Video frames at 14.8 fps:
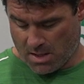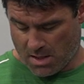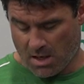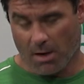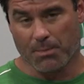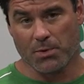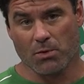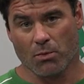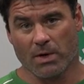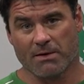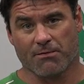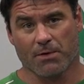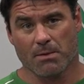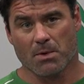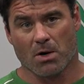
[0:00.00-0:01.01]
help you win
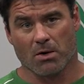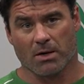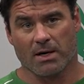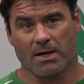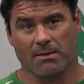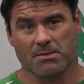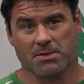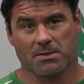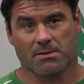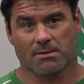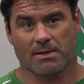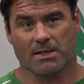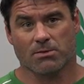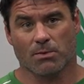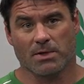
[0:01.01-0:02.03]
football games,
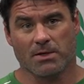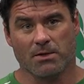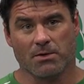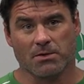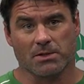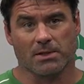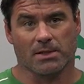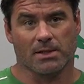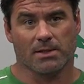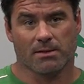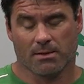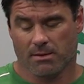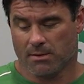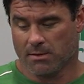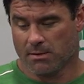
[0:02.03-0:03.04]
that's when you usually,
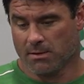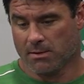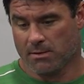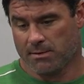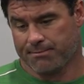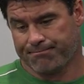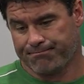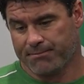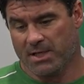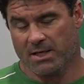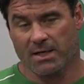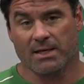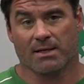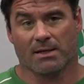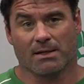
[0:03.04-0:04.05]

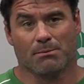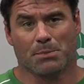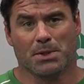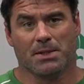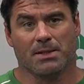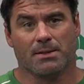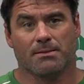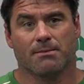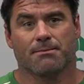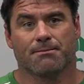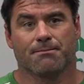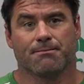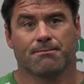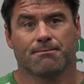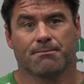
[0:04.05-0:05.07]
again, get beat.
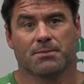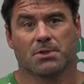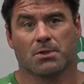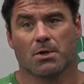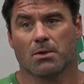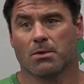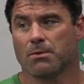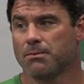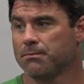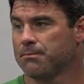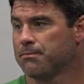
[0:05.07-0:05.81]
So